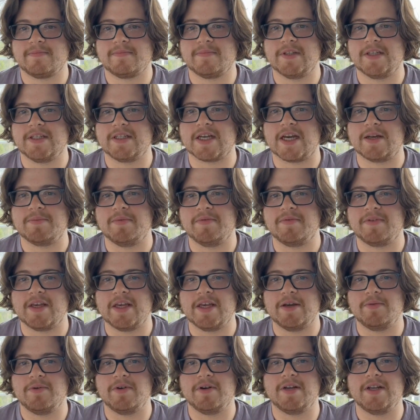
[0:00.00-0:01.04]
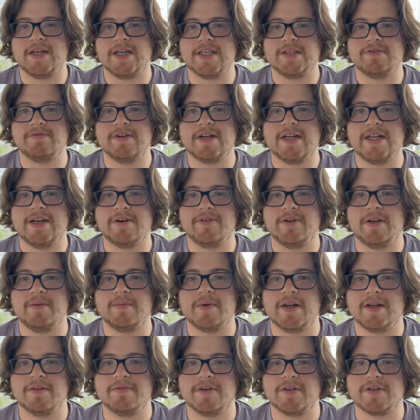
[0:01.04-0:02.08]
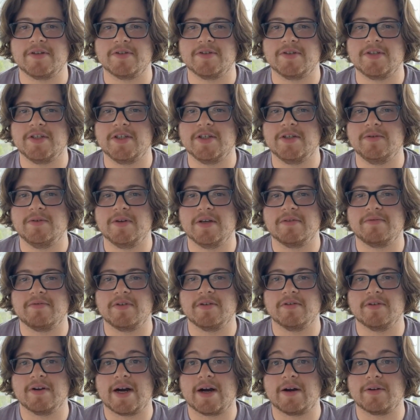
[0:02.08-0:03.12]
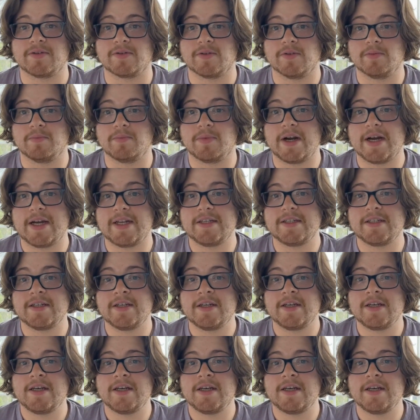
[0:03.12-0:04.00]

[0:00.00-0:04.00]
The type of keyword is really only beneficial to you if you're a household brand